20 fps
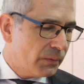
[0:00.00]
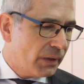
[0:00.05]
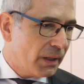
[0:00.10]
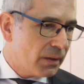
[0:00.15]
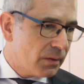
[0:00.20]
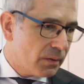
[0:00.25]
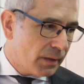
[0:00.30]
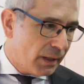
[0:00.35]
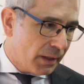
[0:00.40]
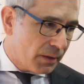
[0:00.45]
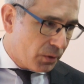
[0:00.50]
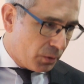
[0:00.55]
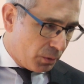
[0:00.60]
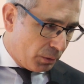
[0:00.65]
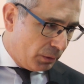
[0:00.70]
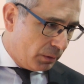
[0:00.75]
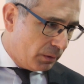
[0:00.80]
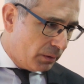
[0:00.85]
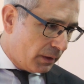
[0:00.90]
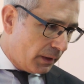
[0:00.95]
That's
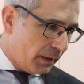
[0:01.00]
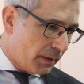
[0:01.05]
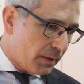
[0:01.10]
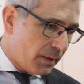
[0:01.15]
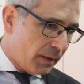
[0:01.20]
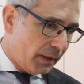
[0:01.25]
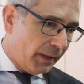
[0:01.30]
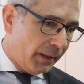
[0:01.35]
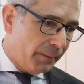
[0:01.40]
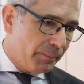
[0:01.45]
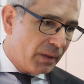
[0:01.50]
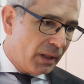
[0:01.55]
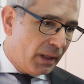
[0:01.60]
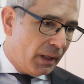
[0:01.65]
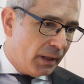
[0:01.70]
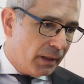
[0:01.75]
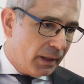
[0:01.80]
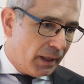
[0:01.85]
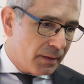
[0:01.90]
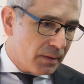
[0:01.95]
true. That's
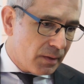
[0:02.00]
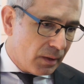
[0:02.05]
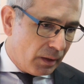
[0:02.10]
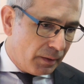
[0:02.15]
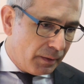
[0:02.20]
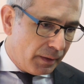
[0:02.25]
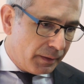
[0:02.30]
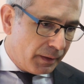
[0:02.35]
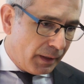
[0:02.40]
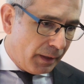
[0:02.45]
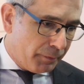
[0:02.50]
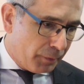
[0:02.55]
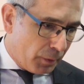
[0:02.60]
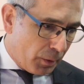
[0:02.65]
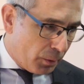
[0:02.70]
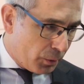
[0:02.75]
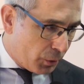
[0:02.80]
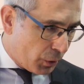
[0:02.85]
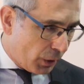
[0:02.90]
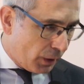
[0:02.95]
an
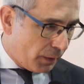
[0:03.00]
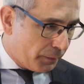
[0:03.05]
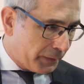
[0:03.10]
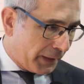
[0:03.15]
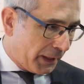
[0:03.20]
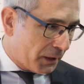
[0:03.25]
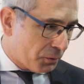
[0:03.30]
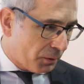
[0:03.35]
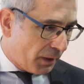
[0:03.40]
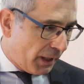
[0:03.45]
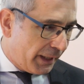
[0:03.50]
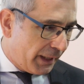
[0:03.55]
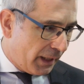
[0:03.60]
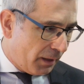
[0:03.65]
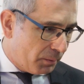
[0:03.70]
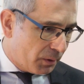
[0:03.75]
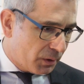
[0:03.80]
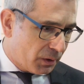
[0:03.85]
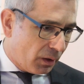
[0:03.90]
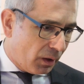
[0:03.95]
evolution of Kathrein, I
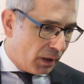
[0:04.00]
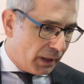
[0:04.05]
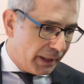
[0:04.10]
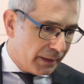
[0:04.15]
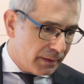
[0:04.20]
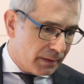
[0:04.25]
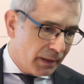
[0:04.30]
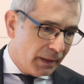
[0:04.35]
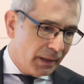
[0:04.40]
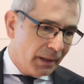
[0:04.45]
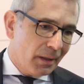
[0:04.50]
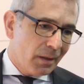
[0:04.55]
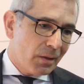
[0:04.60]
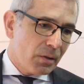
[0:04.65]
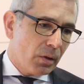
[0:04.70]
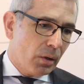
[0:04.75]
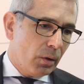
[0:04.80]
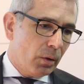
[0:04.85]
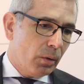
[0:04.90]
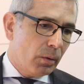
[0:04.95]
would call it.
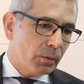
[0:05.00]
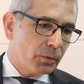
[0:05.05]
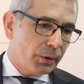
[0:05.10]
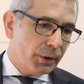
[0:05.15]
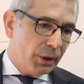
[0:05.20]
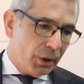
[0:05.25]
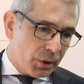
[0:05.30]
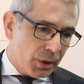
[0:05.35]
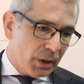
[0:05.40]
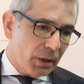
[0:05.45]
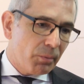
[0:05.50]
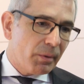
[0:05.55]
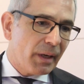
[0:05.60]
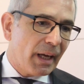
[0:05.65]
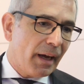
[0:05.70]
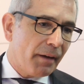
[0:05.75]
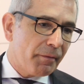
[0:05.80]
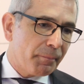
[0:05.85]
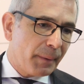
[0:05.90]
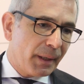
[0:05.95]
So traditionally we
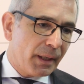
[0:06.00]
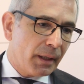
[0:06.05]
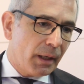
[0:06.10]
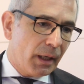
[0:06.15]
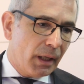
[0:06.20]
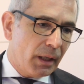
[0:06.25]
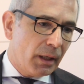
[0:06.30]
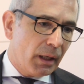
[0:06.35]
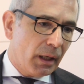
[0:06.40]
have been in